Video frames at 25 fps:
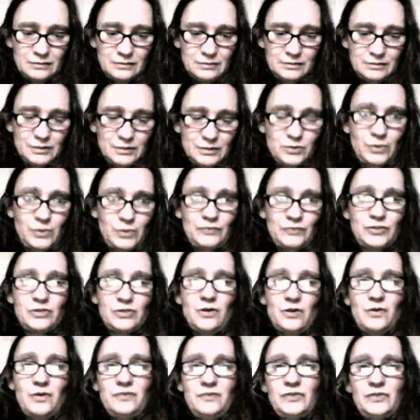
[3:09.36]
you know, if you're
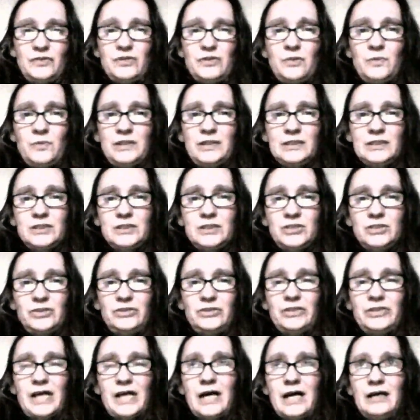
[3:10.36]
not willing to
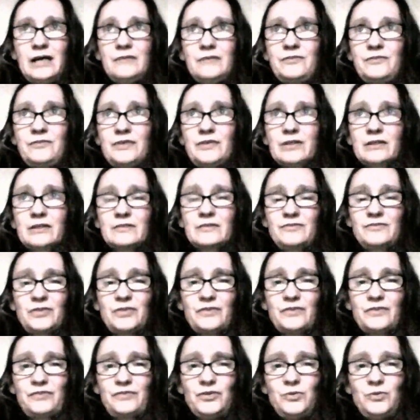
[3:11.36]
do that for
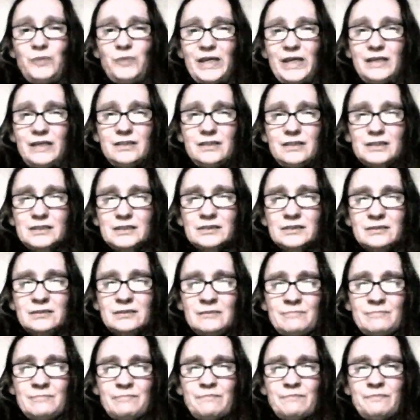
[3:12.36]
a few weeks,
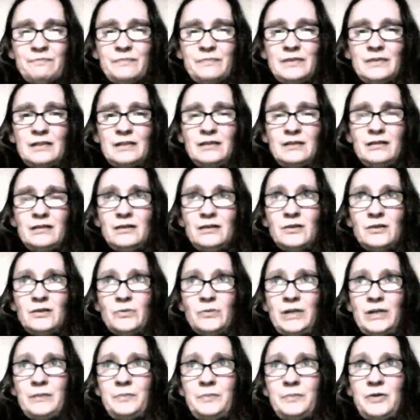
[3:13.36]
you know,
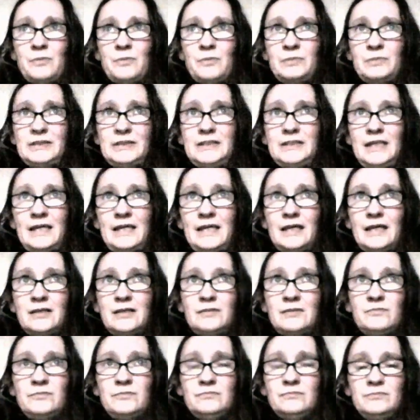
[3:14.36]
it'll probably take,
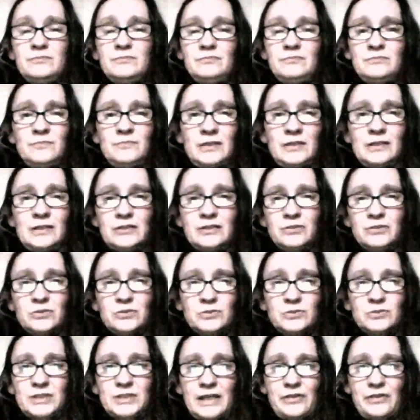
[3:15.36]
I don't
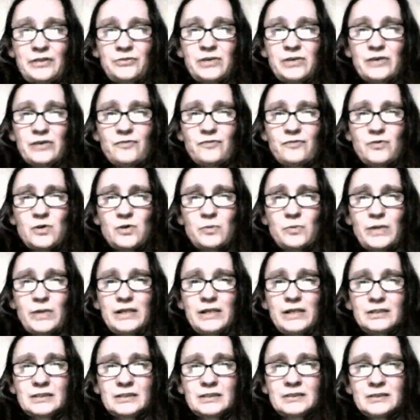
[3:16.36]
know, say 3 or 4
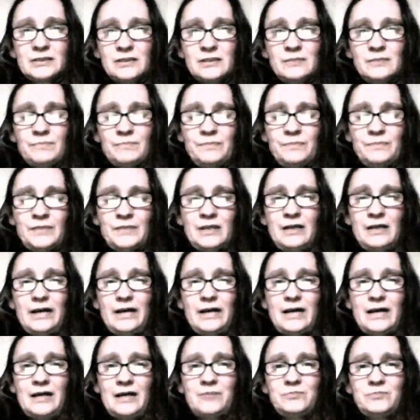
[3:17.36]
weeks
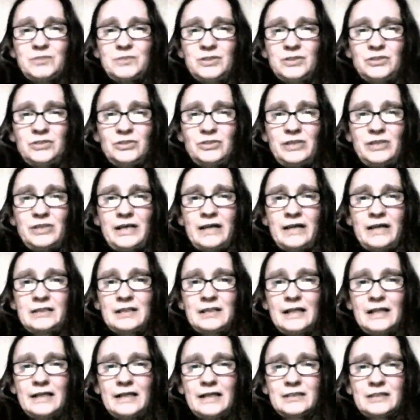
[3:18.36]
to do the ad
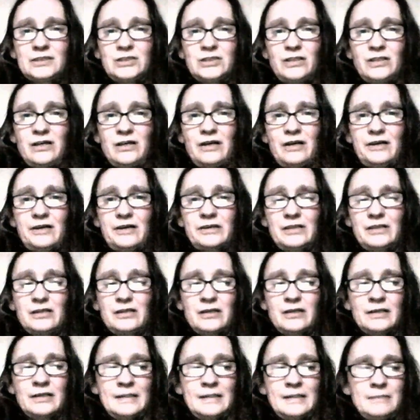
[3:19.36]
clicks, to earn
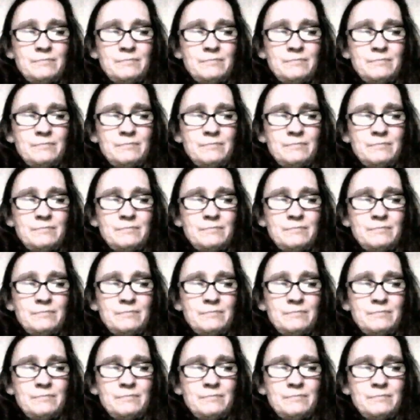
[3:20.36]
the